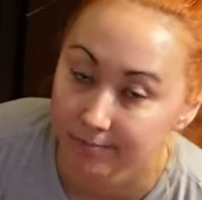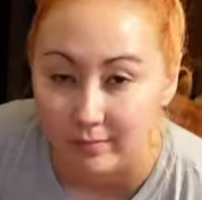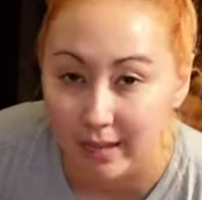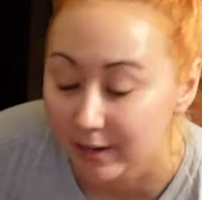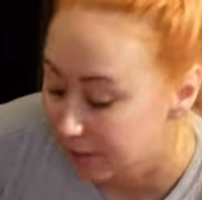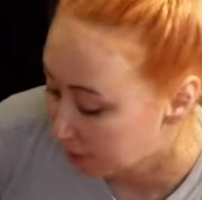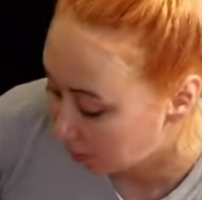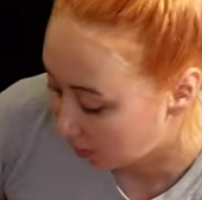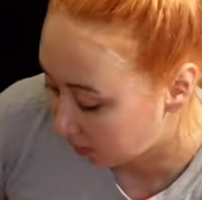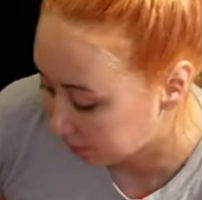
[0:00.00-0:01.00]
Then, you know,
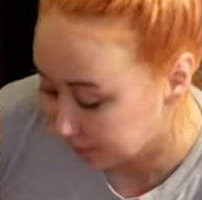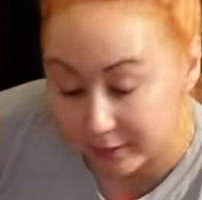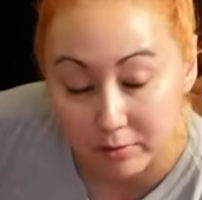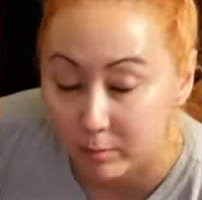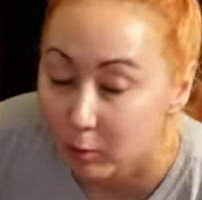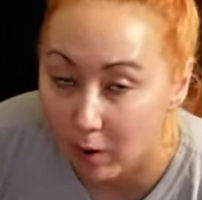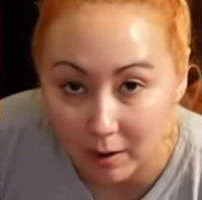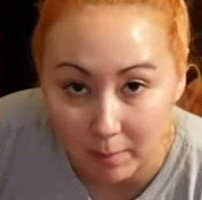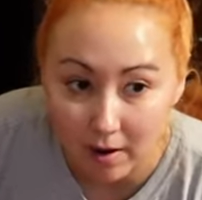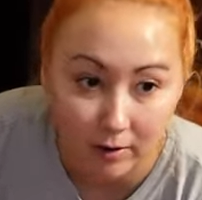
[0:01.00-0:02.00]
our reusable
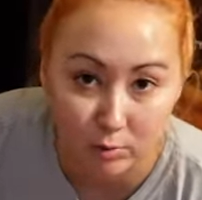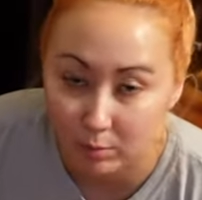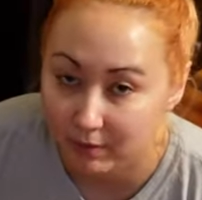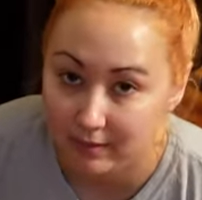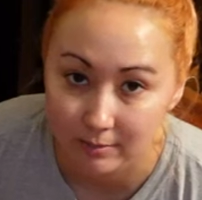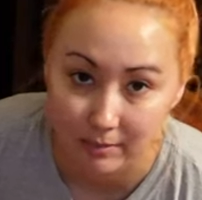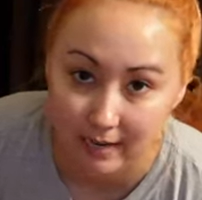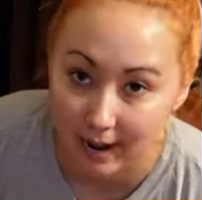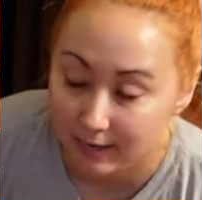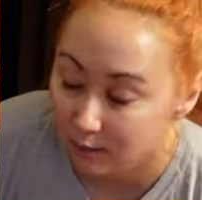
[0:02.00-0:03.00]
water bottles, we'll bring some
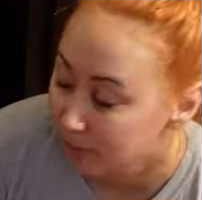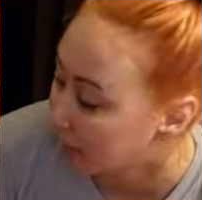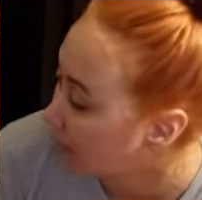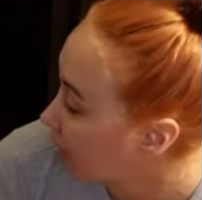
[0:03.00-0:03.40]
snacks, but